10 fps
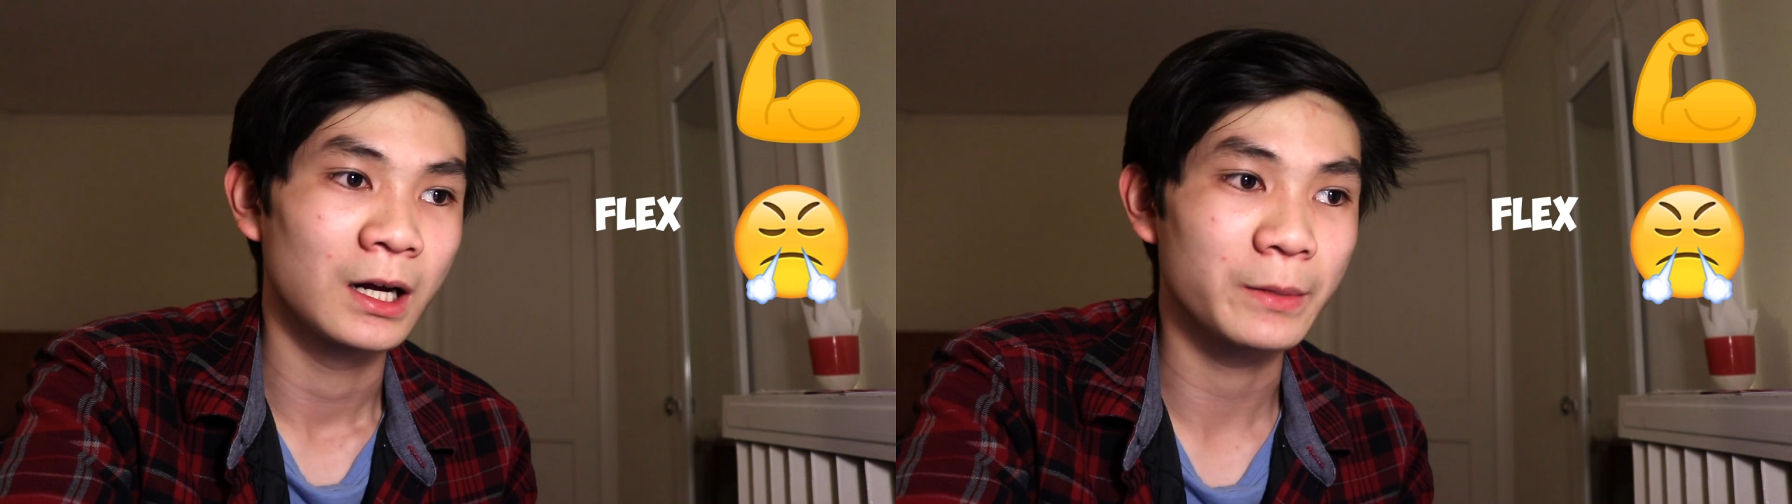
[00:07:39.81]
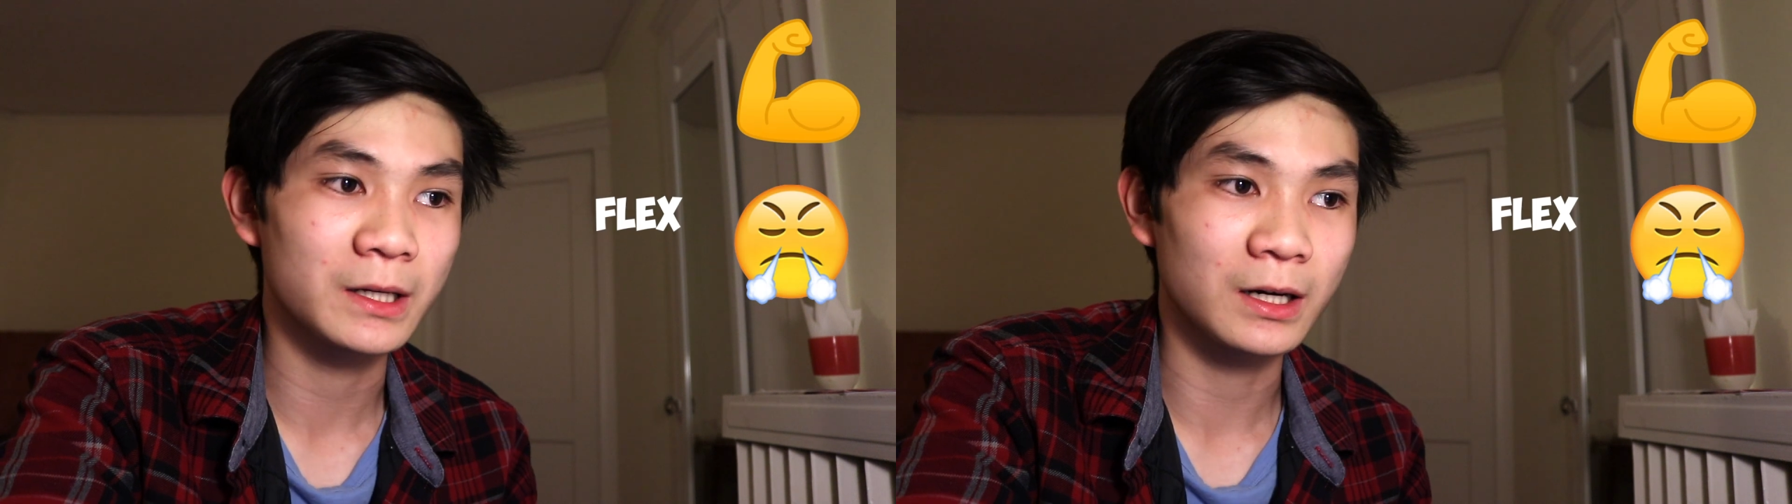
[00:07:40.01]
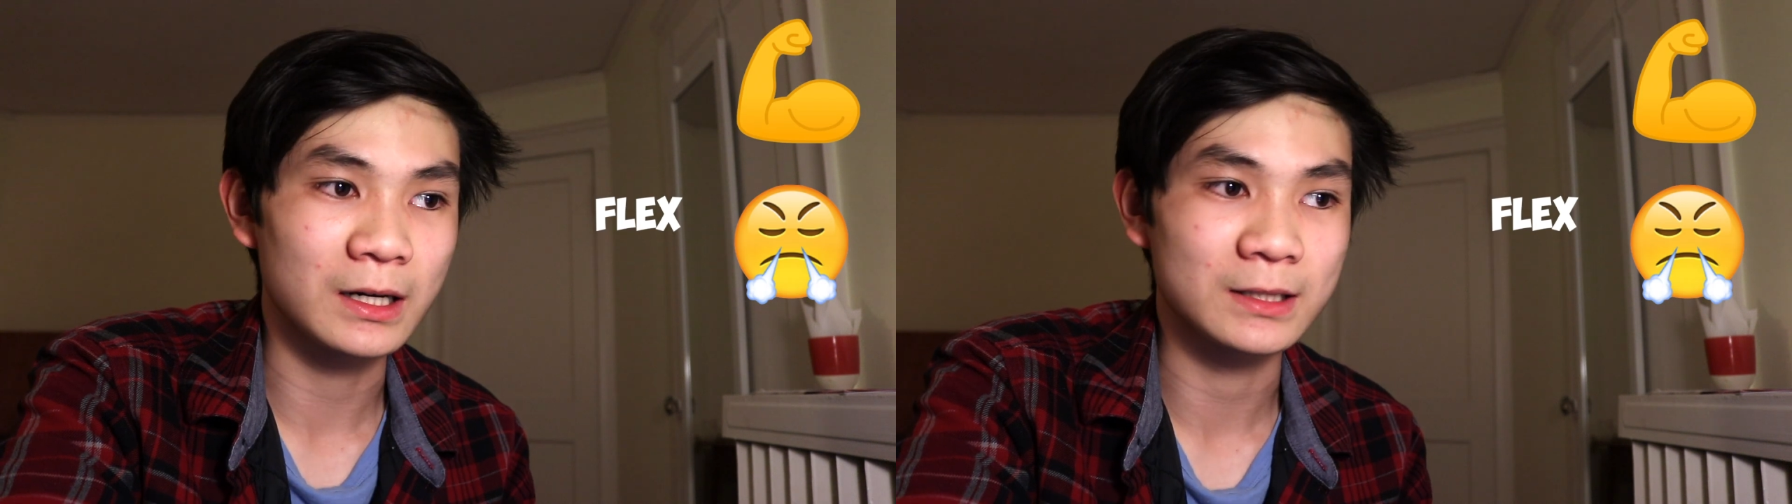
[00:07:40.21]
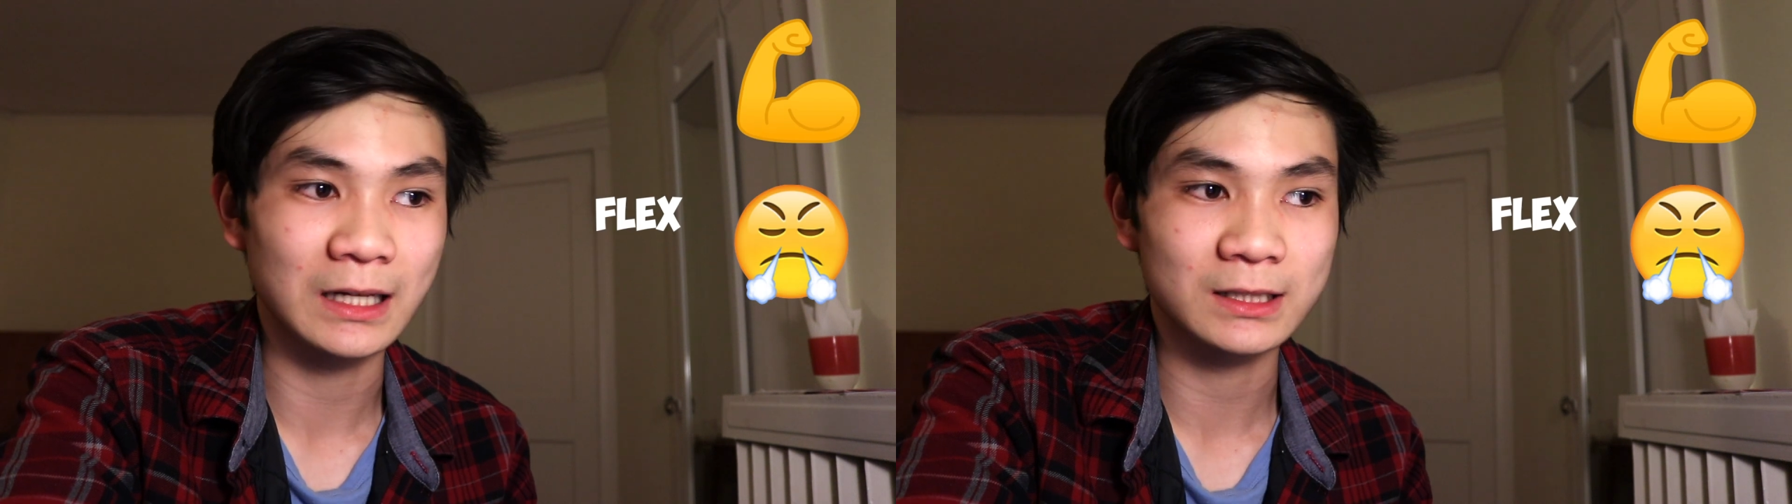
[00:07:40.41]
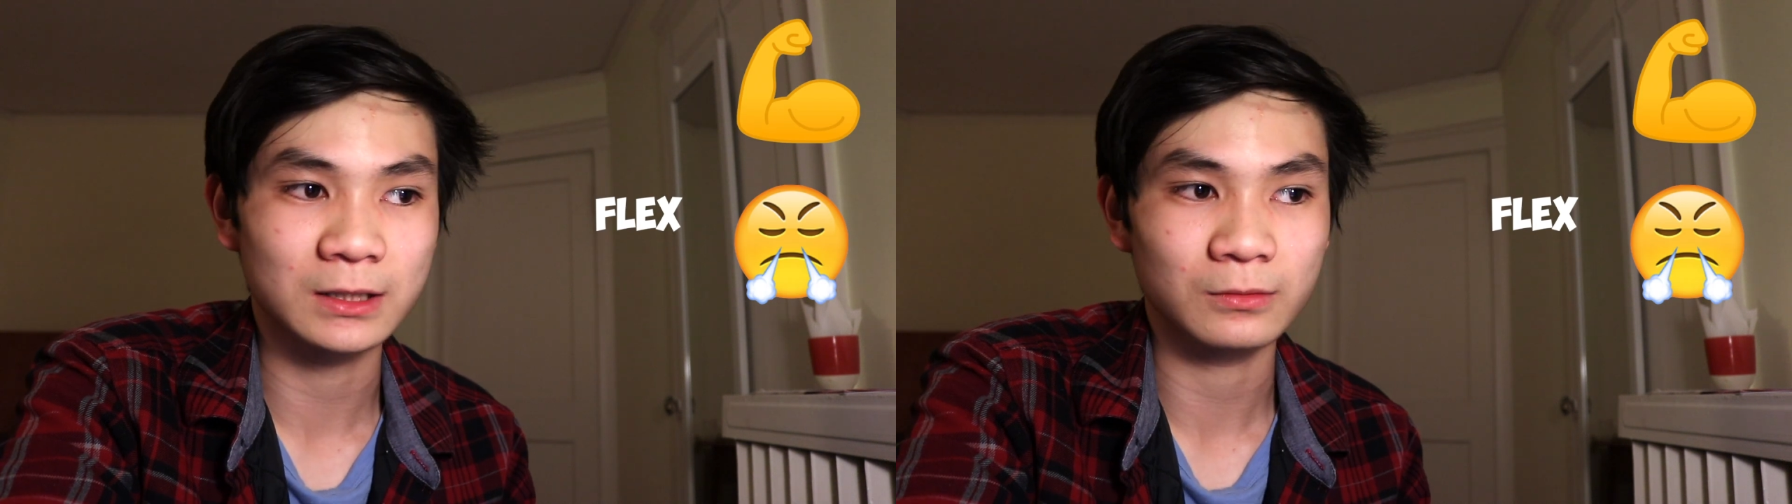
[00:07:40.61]
because
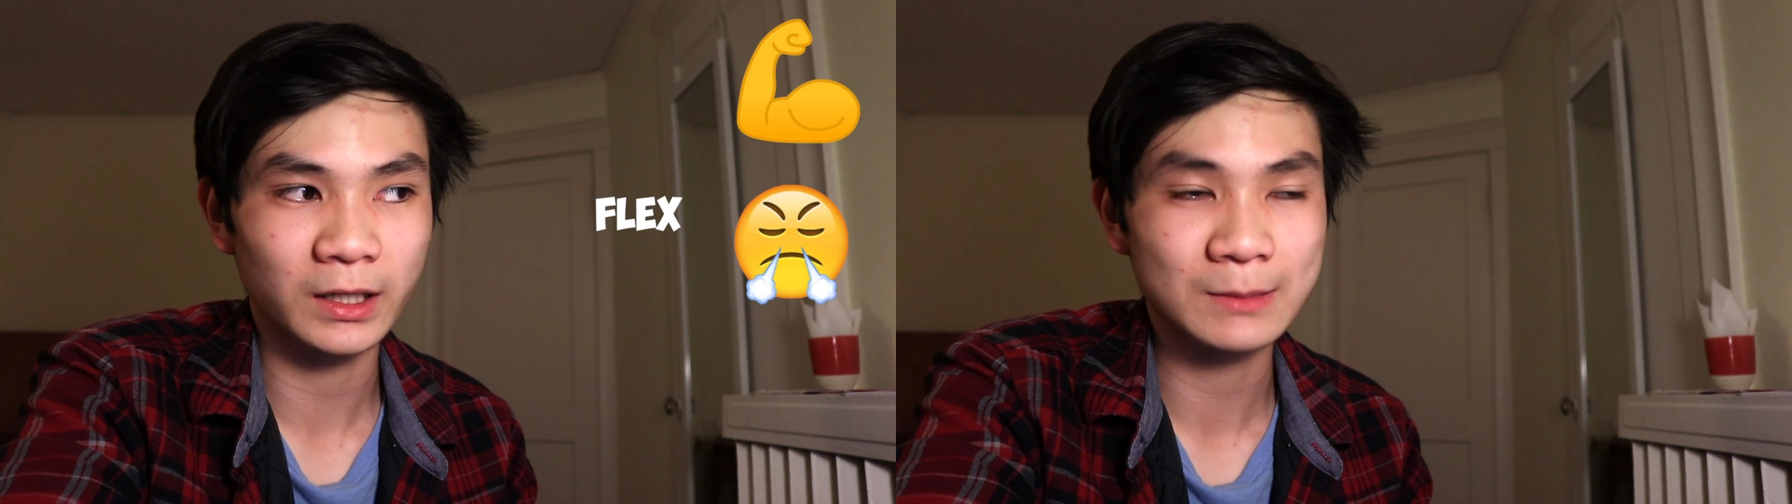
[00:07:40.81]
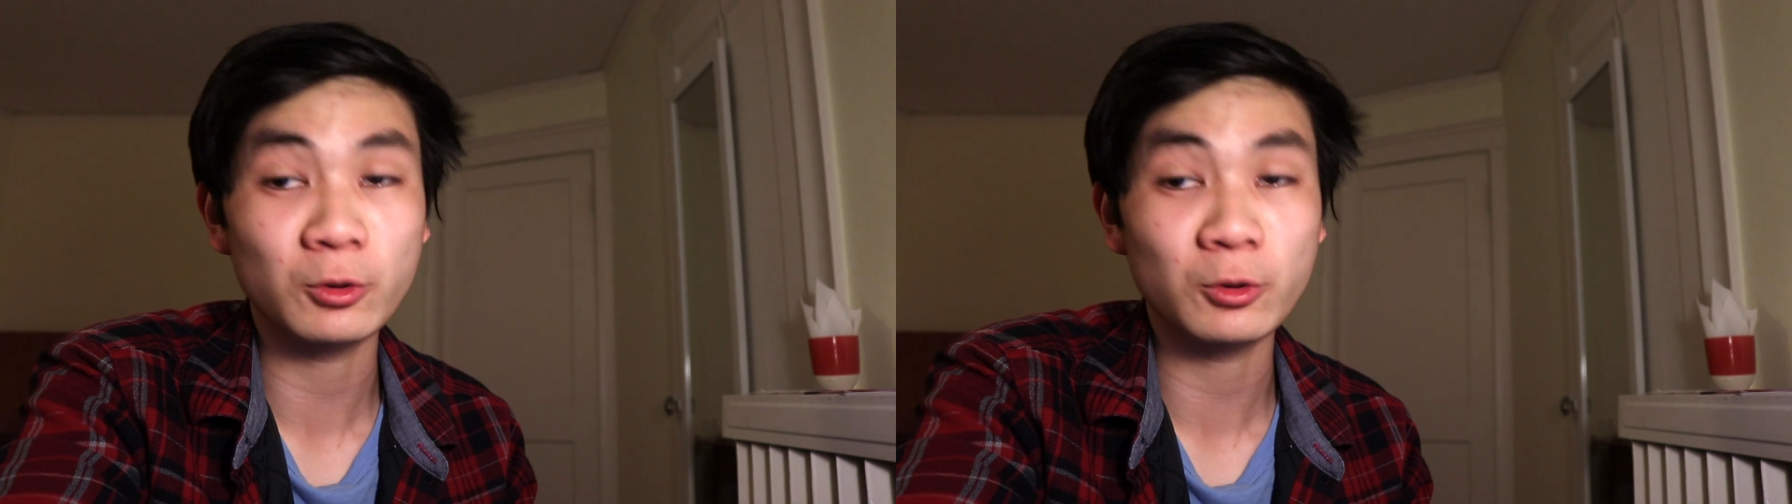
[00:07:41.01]
it's